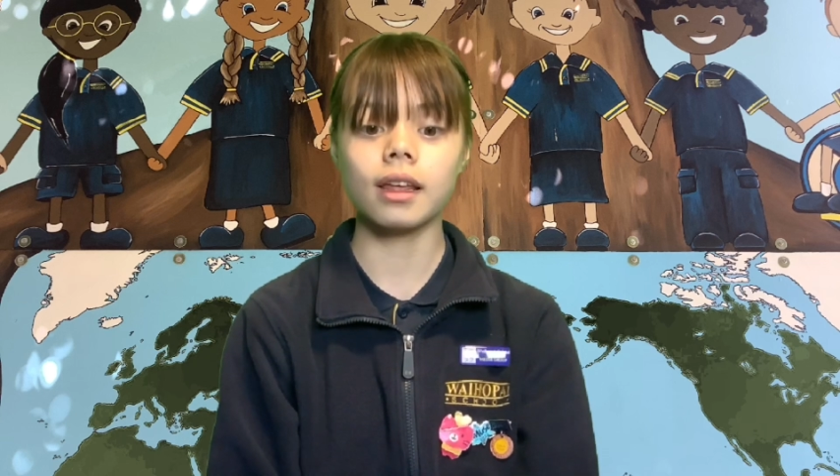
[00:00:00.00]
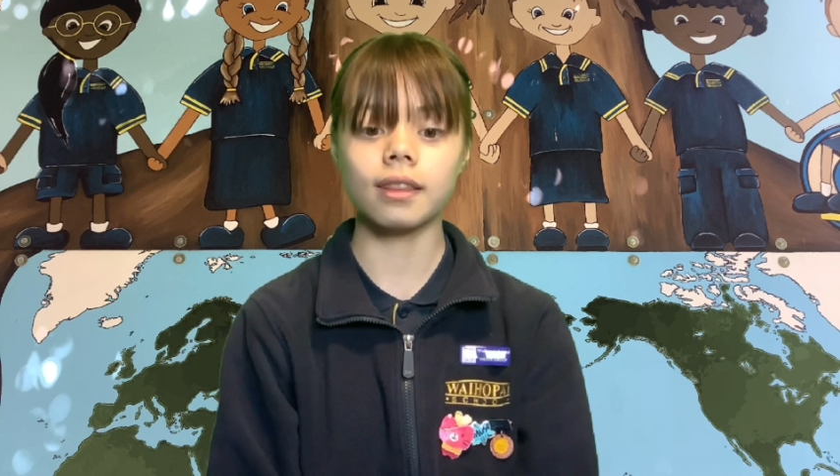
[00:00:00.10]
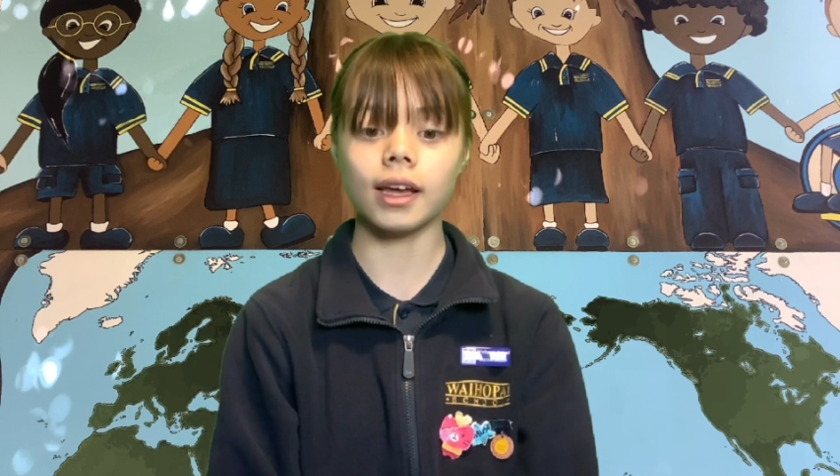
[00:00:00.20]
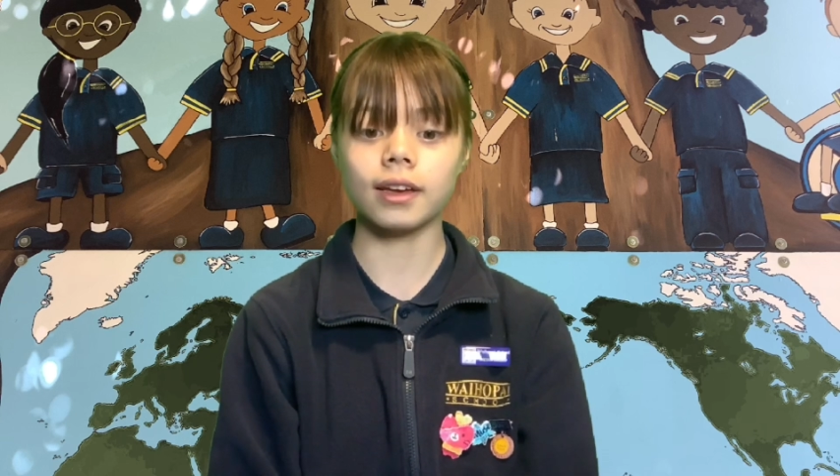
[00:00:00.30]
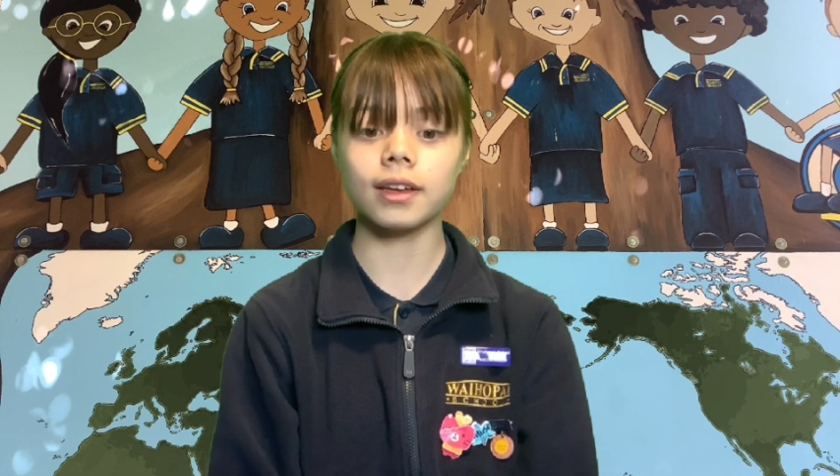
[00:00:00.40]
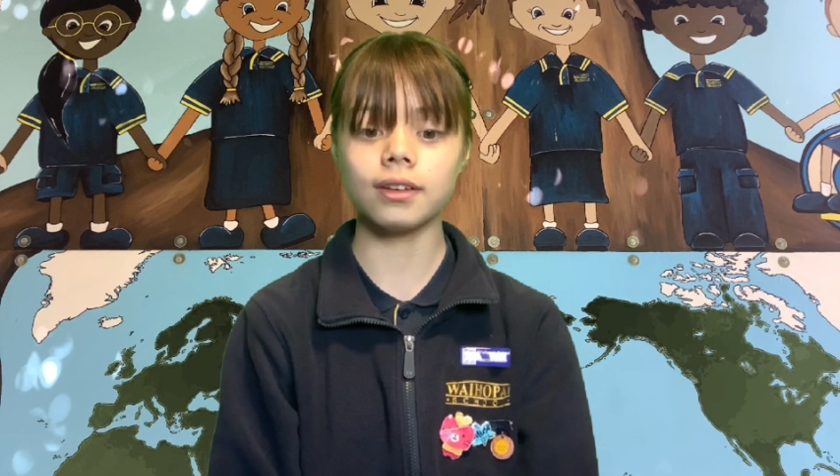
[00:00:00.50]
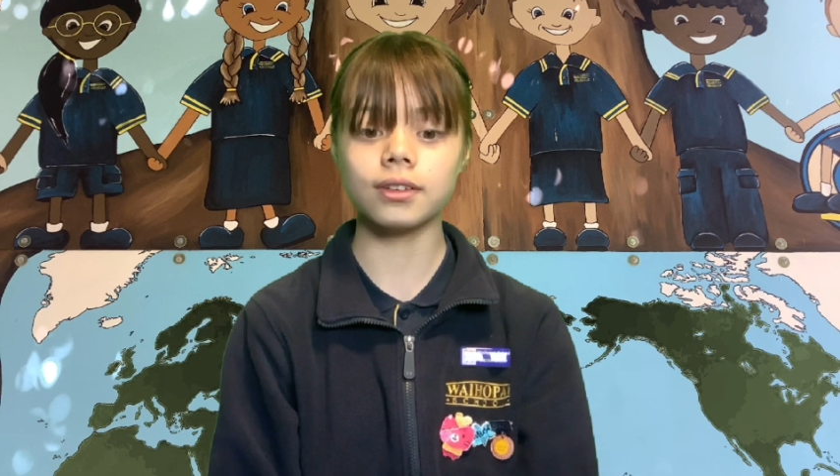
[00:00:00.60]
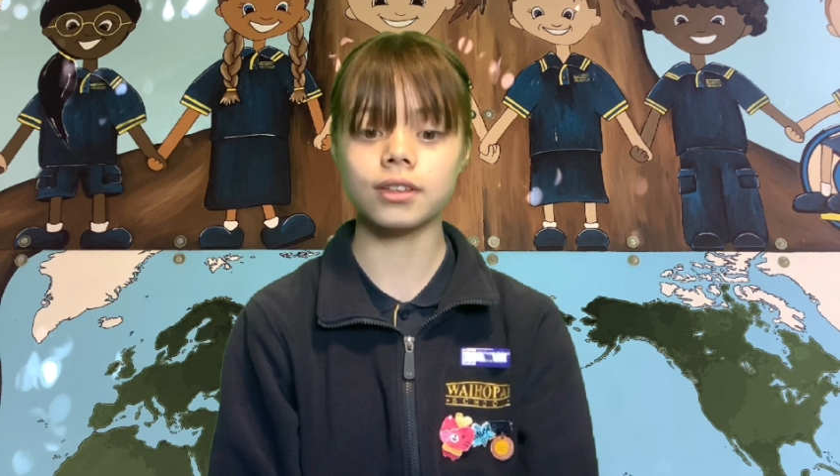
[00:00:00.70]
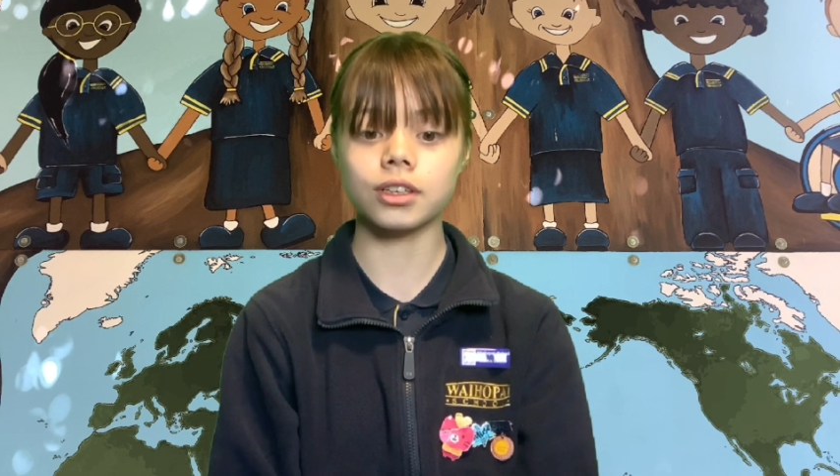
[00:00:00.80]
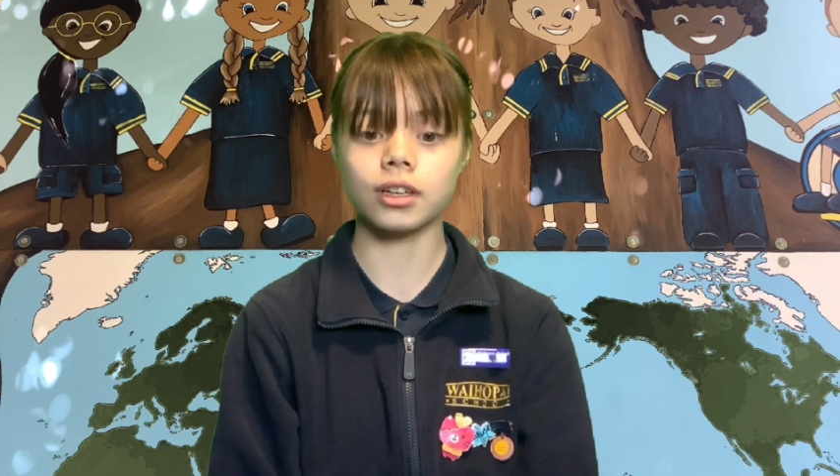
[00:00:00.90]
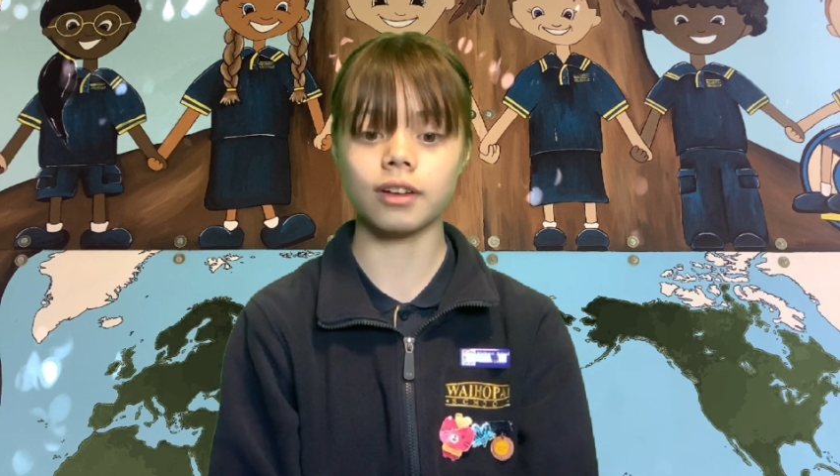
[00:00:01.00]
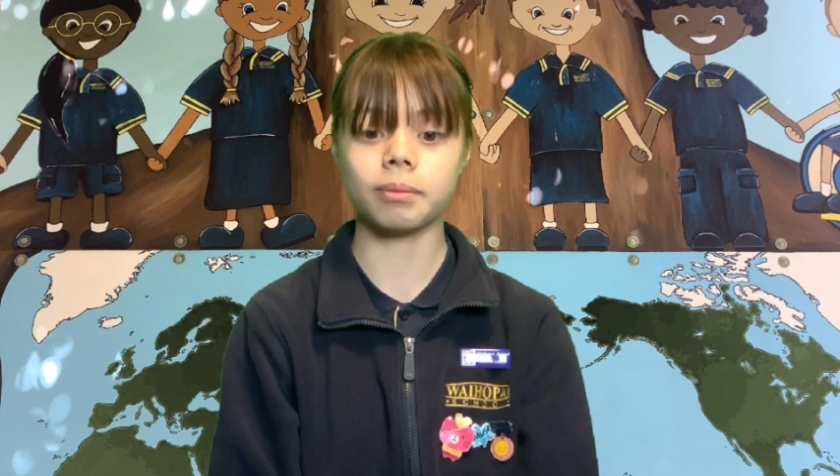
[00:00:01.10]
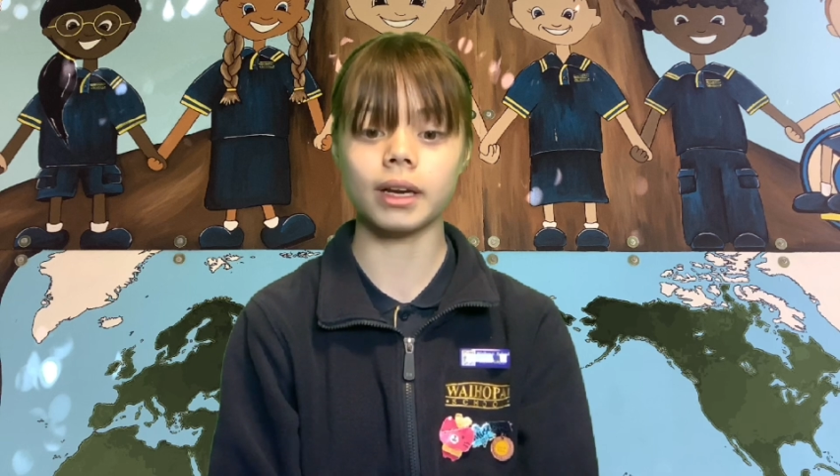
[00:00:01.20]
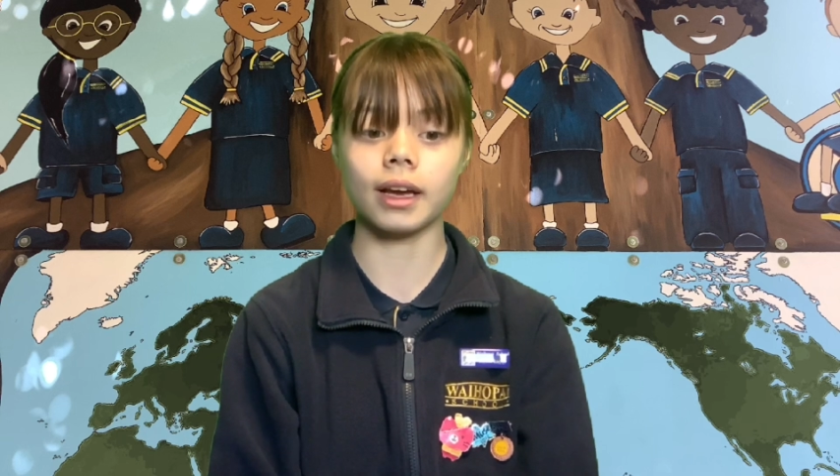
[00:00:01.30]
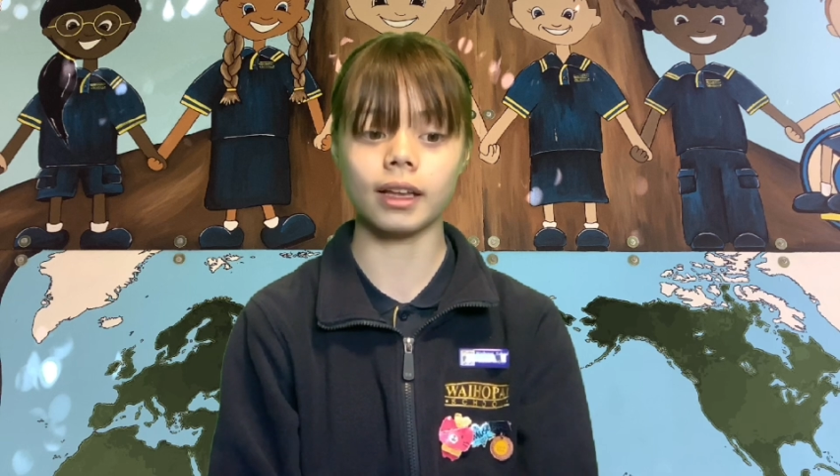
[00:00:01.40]
Thank yous should have
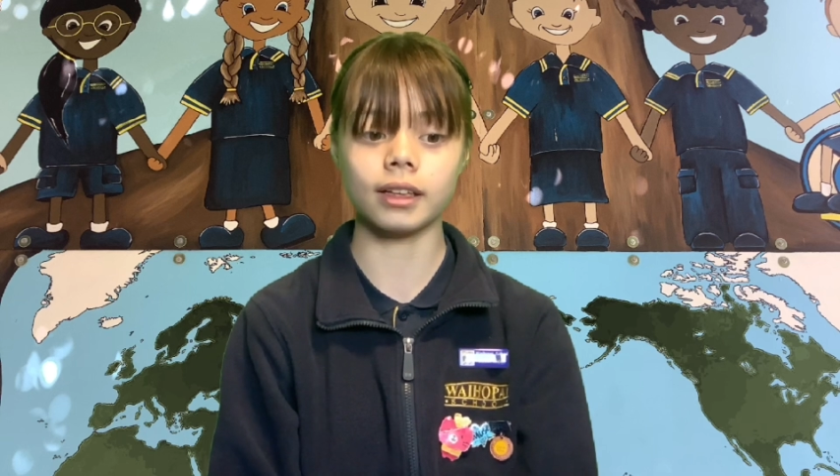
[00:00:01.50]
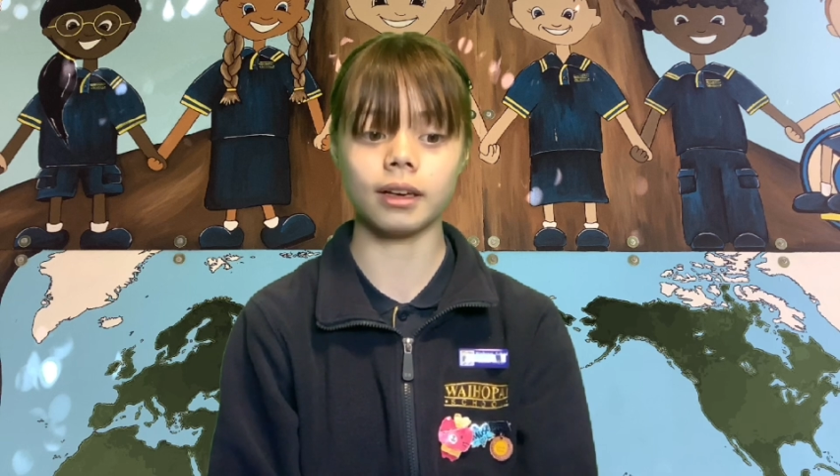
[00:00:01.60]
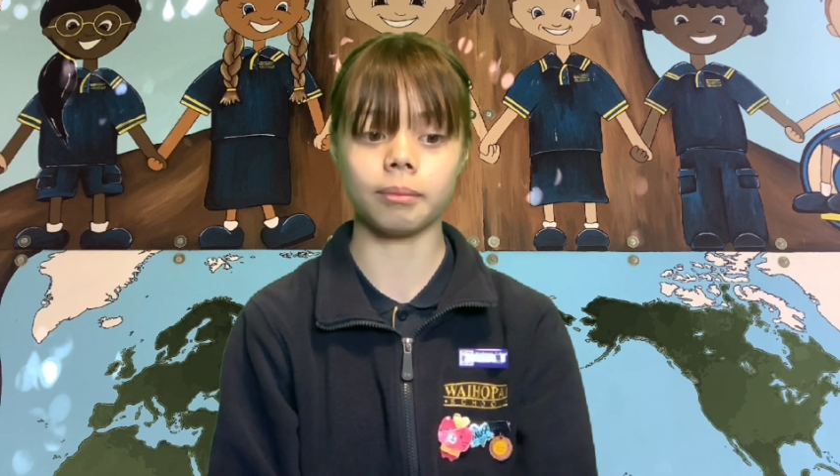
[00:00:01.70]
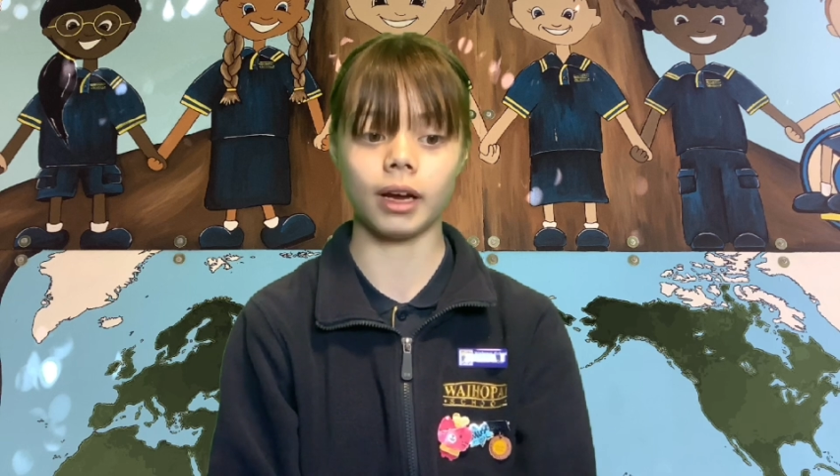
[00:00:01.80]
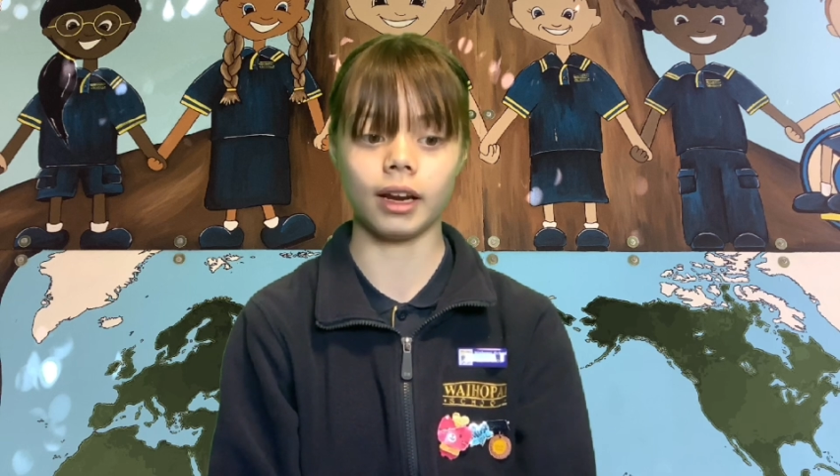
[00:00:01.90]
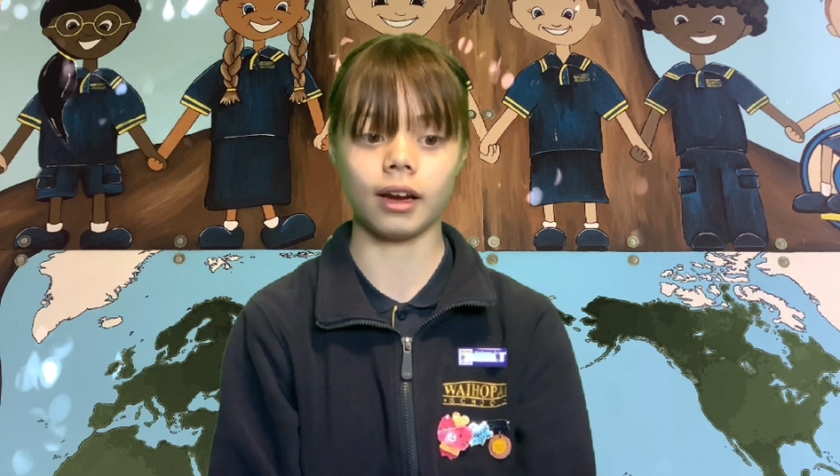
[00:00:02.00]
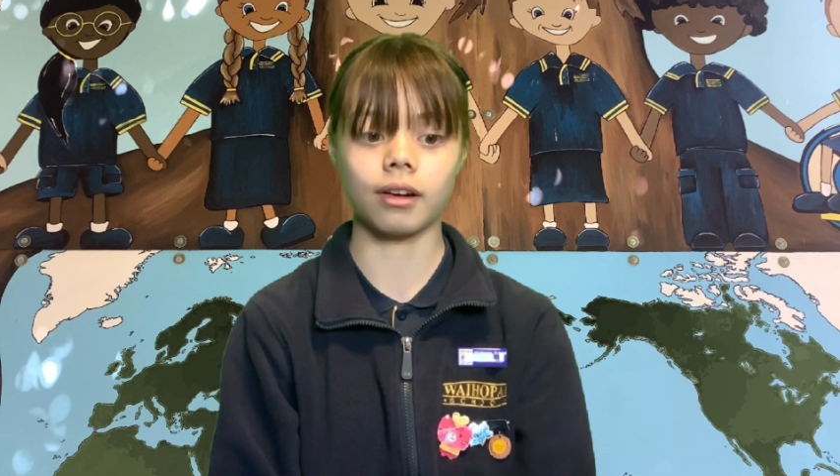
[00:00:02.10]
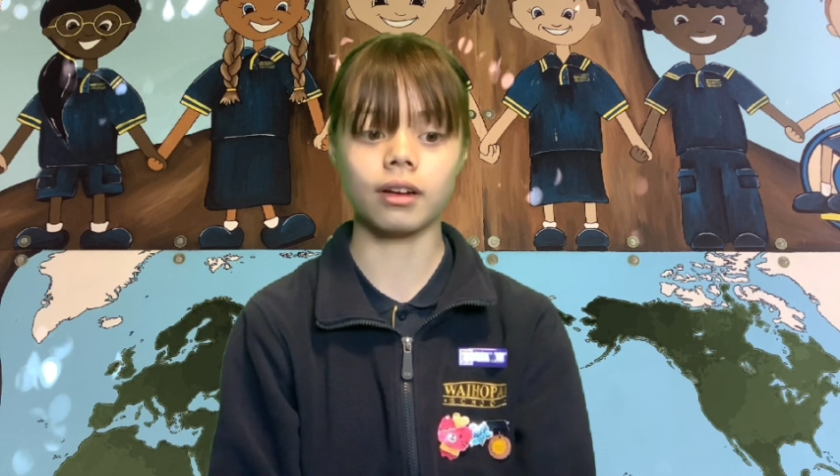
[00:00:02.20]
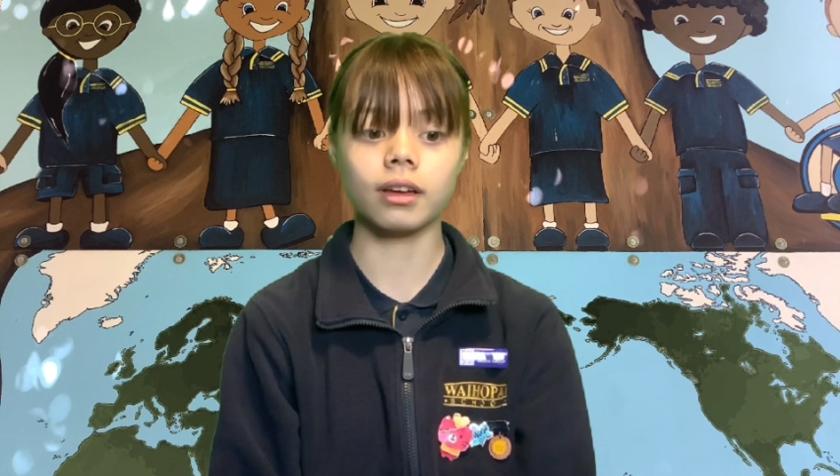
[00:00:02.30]
been handed in by now.